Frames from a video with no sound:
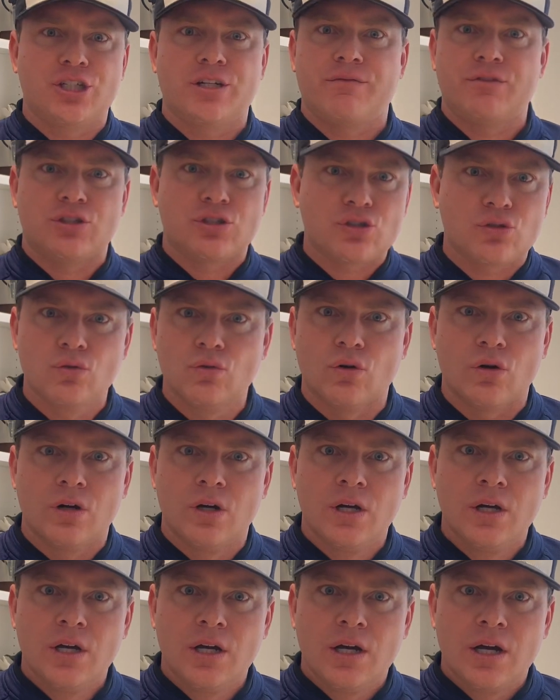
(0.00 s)
of the school.
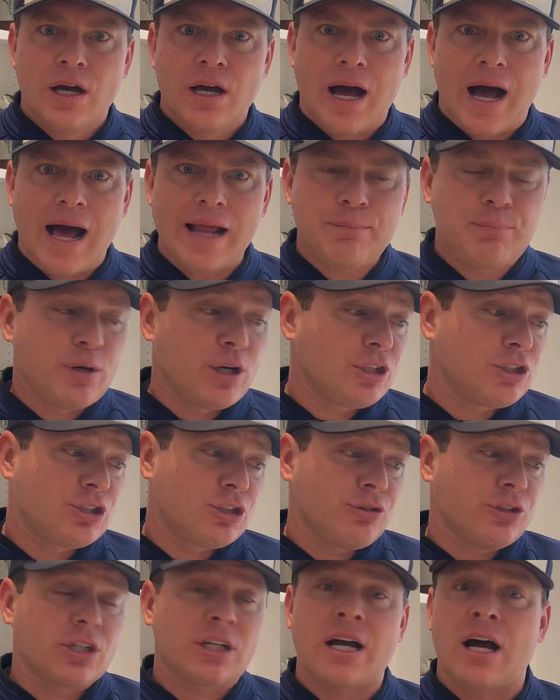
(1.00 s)
I'd put a
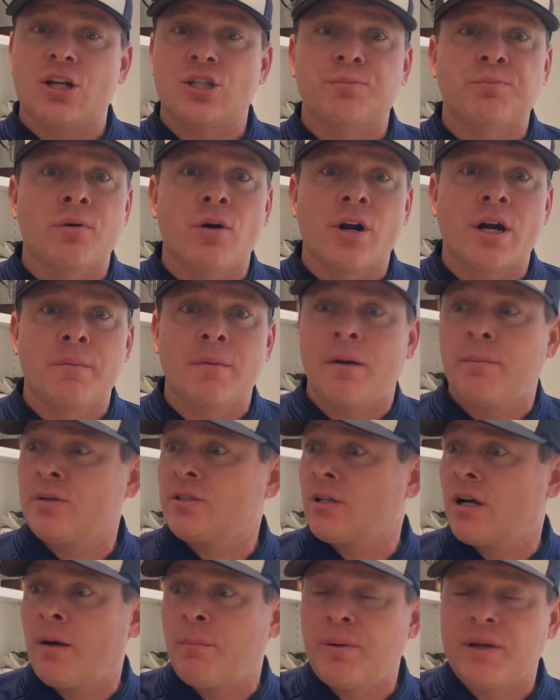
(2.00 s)
junior college program
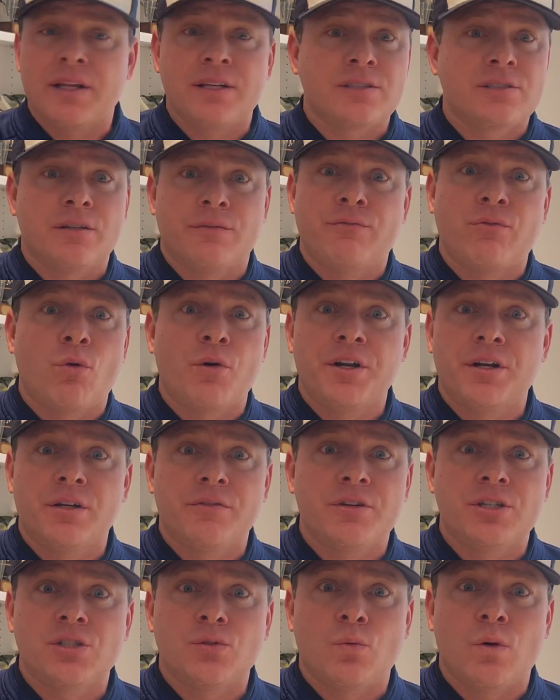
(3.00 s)
up against a four-year
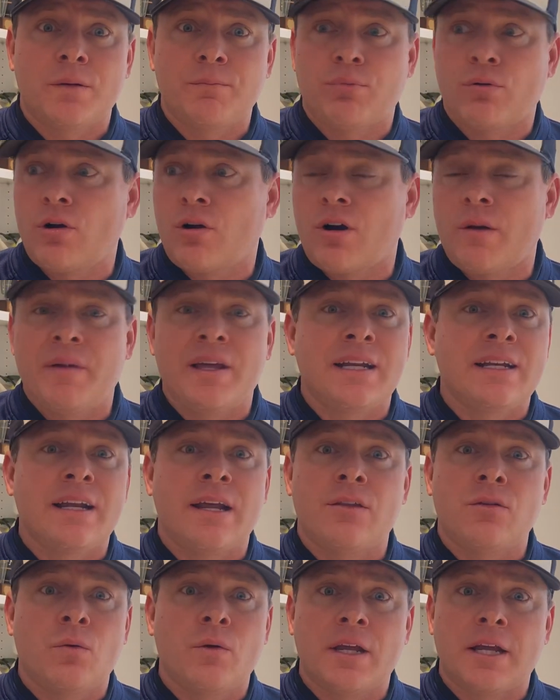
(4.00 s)
Division I program any
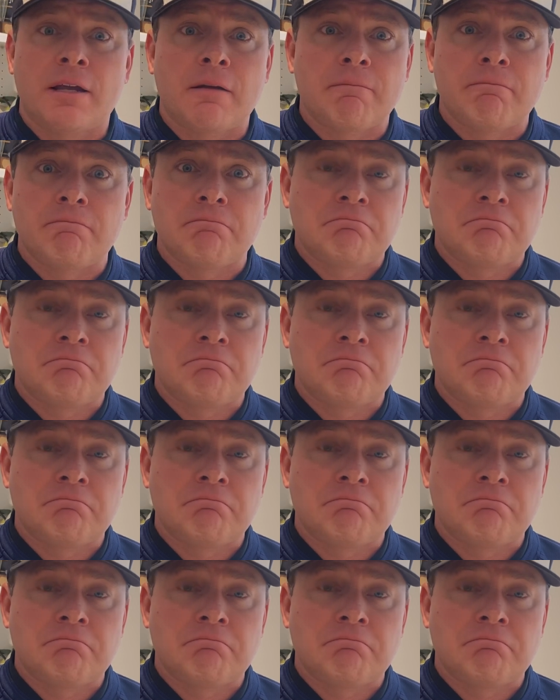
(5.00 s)
day of the week.